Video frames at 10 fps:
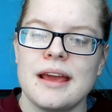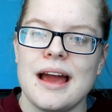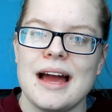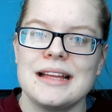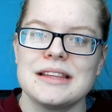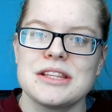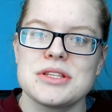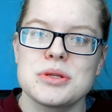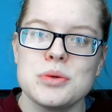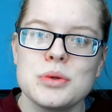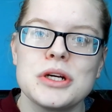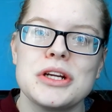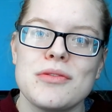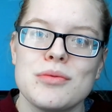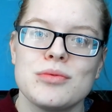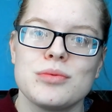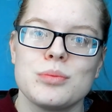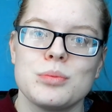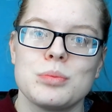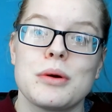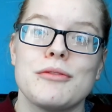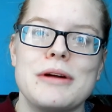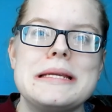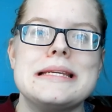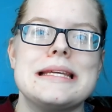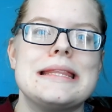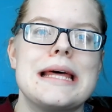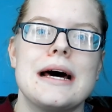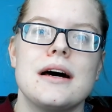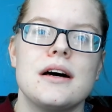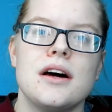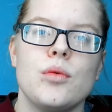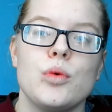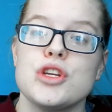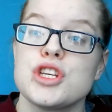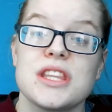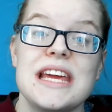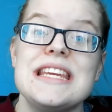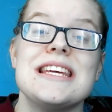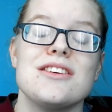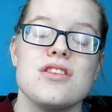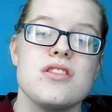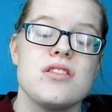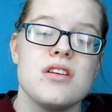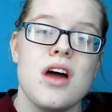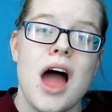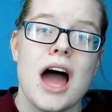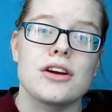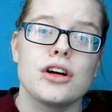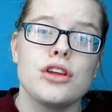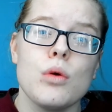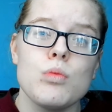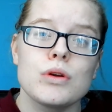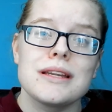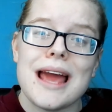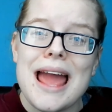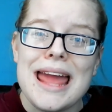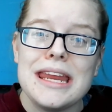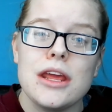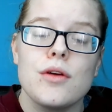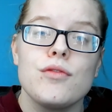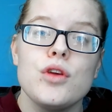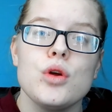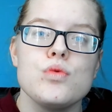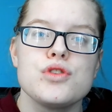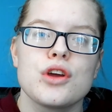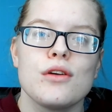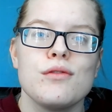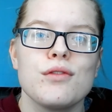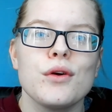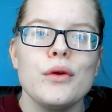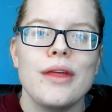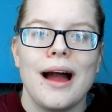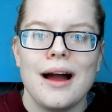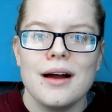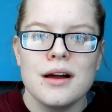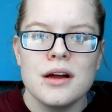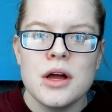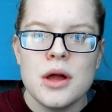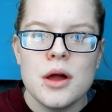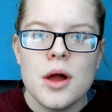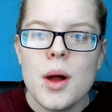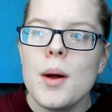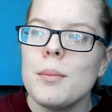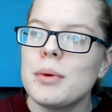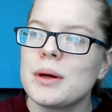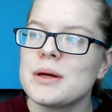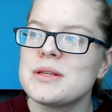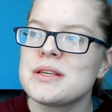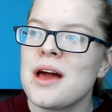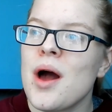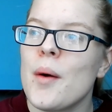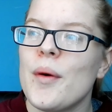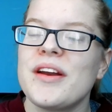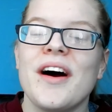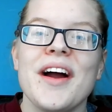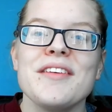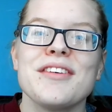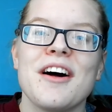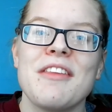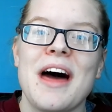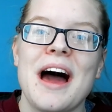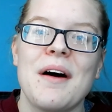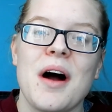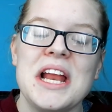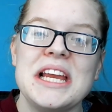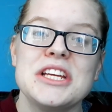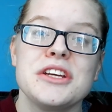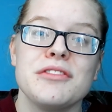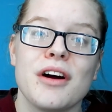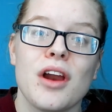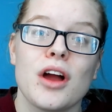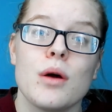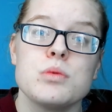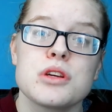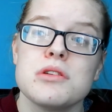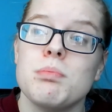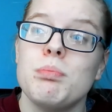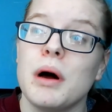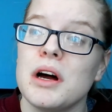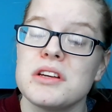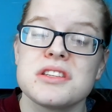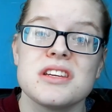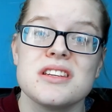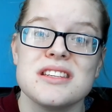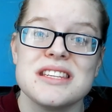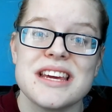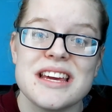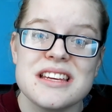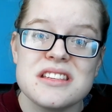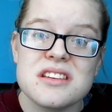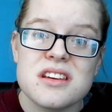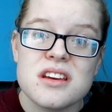And the school could have prevented that, which they didn't. And I don't want any of you to go through that. Because when I found that out, I literally felt like I was going to burst into tears.